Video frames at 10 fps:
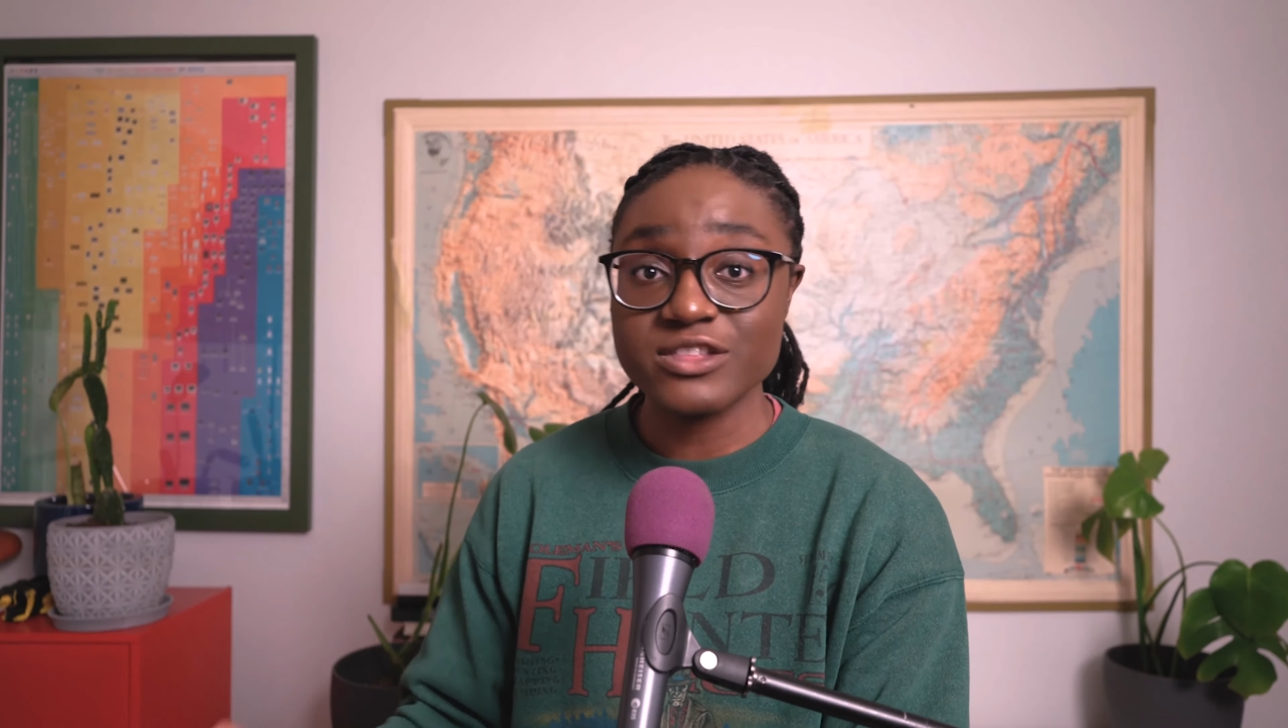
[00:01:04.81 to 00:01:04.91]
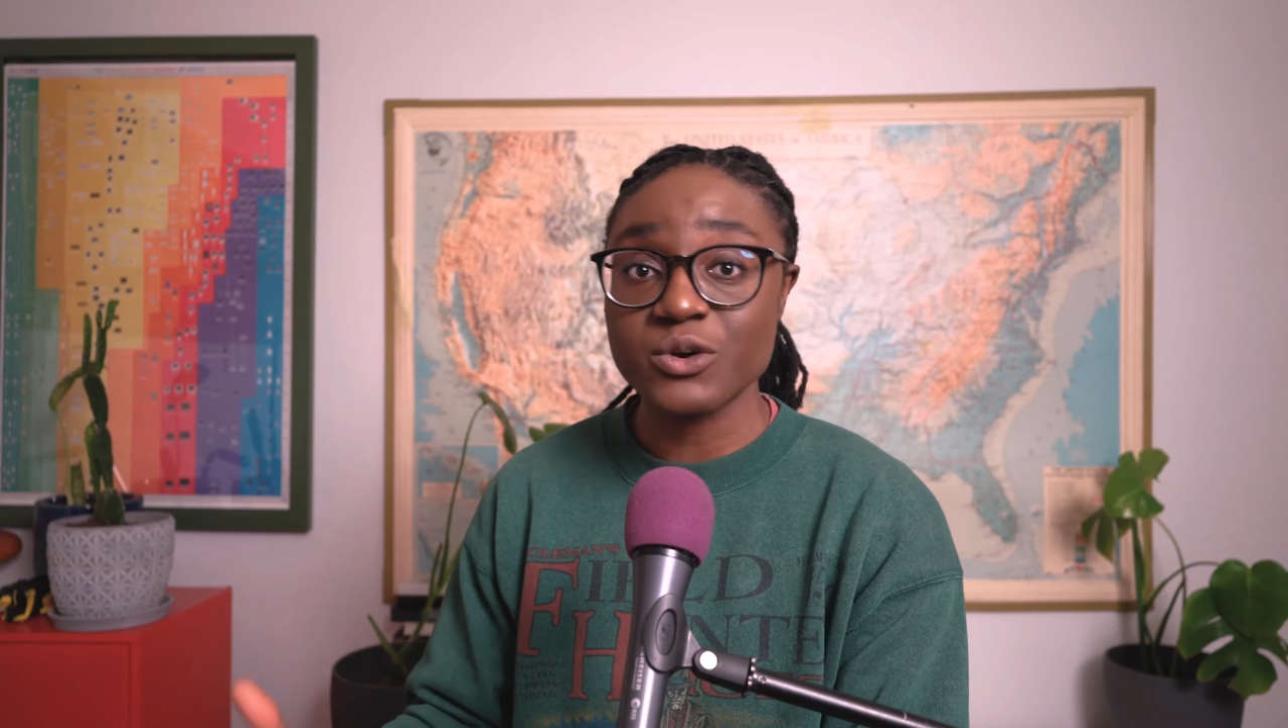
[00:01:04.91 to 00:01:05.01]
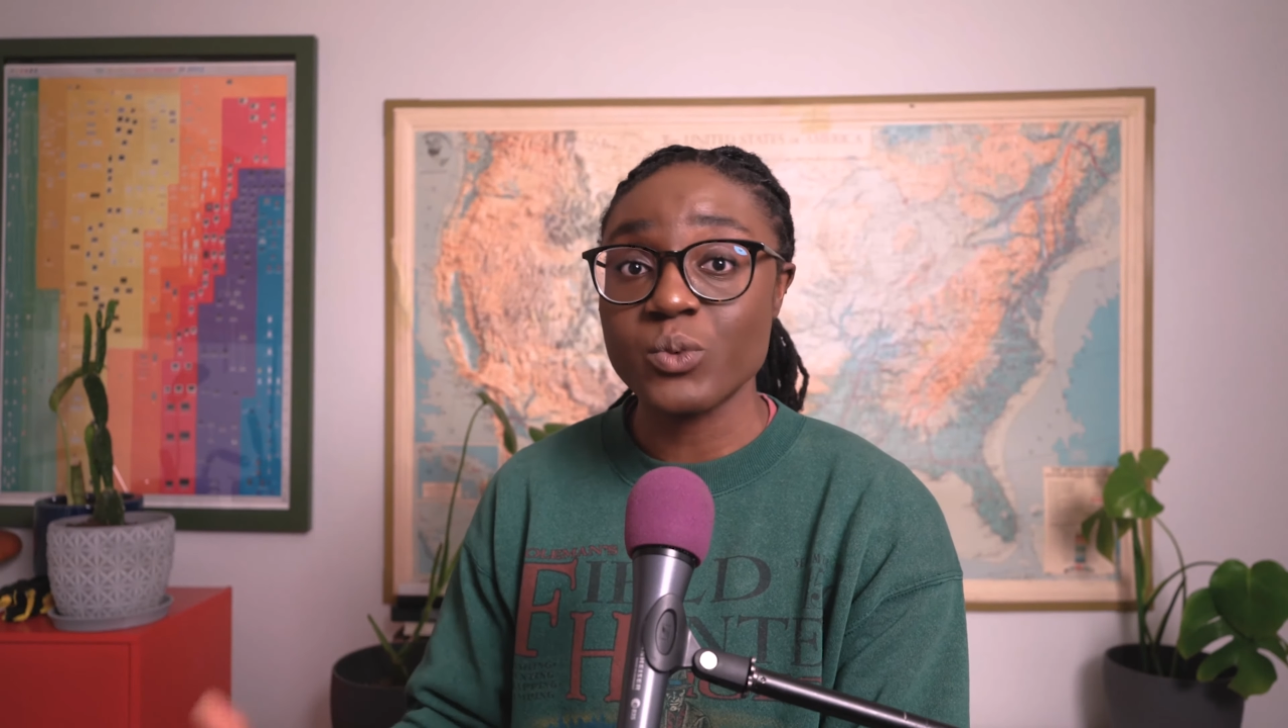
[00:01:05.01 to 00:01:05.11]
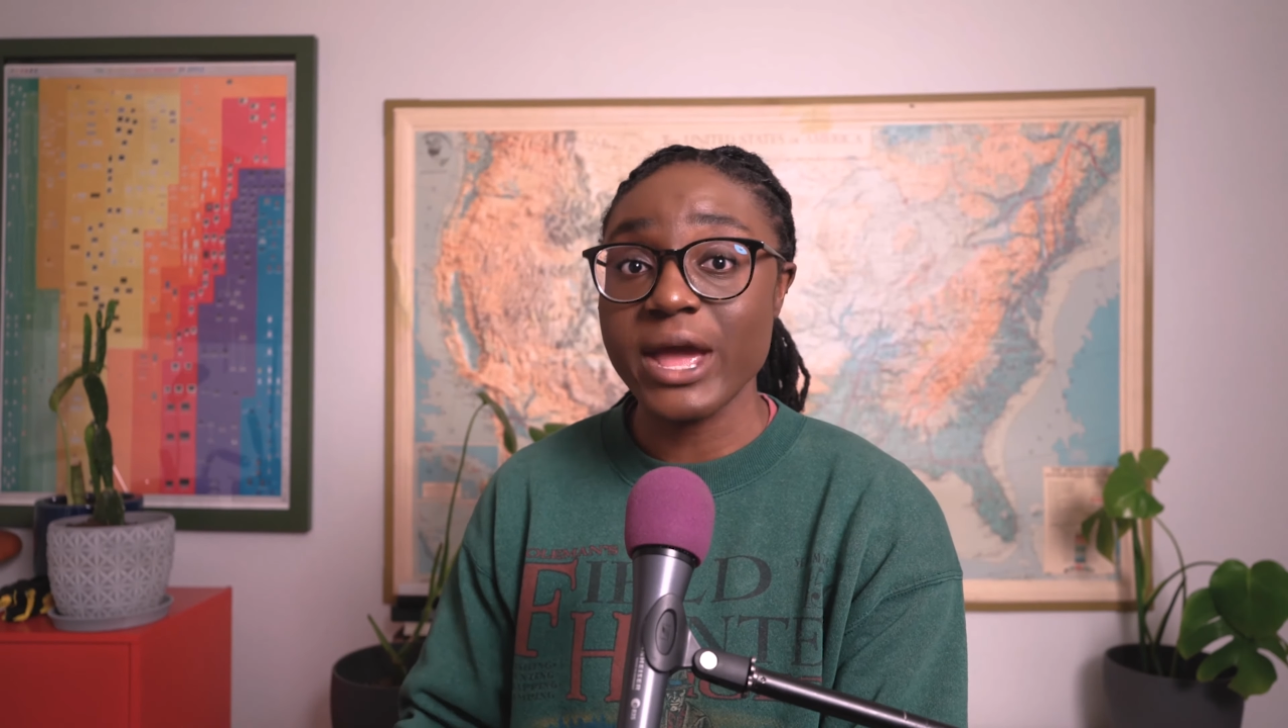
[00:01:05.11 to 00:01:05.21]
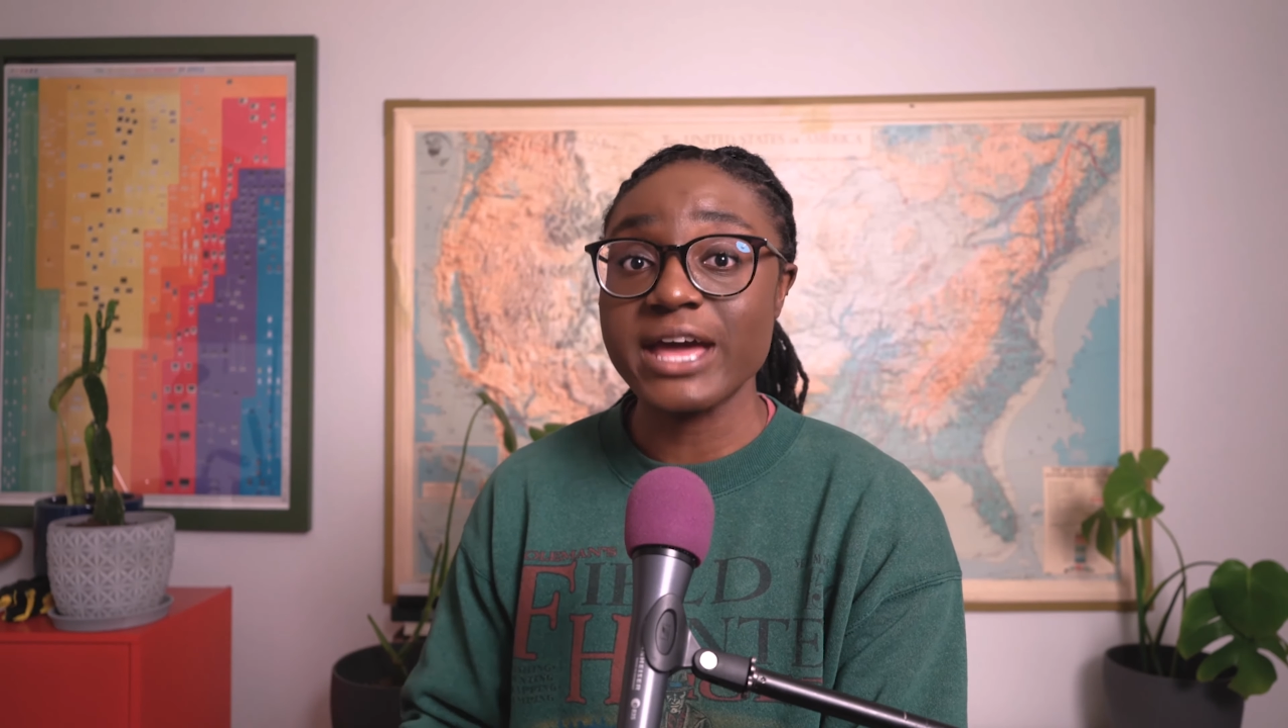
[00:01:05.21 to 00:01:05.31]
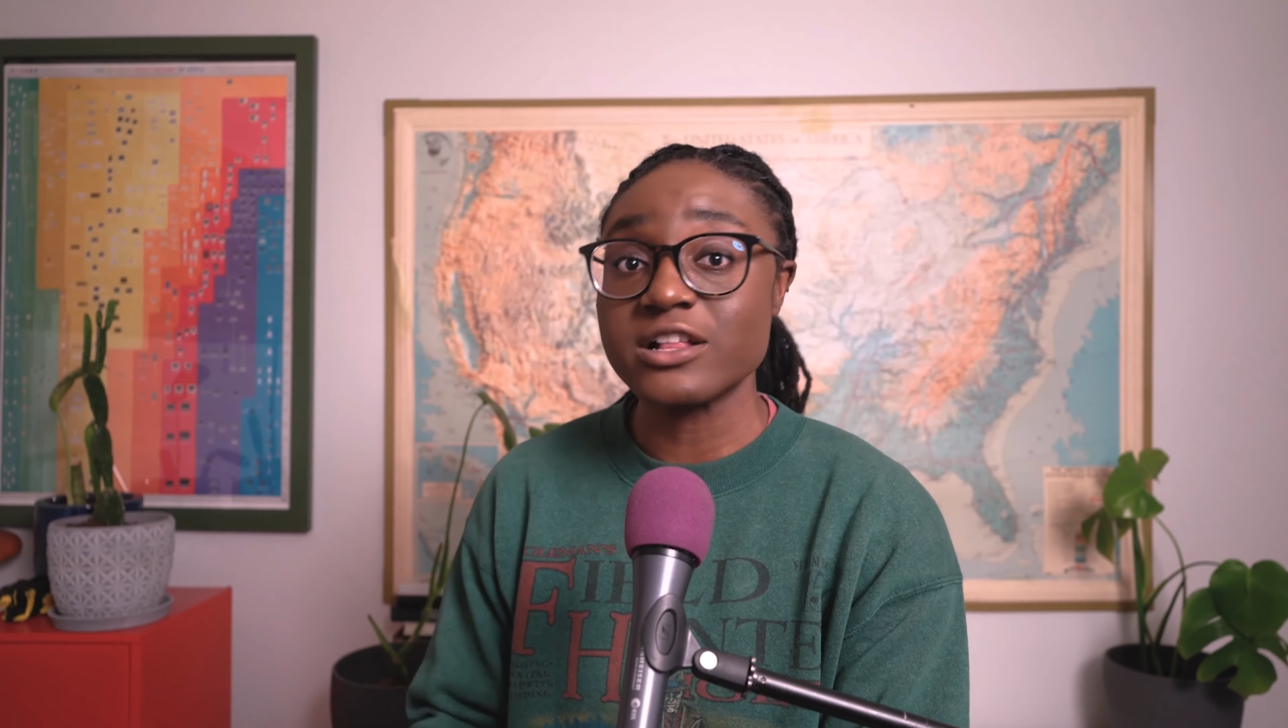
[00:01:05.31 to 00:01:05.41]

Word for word: their way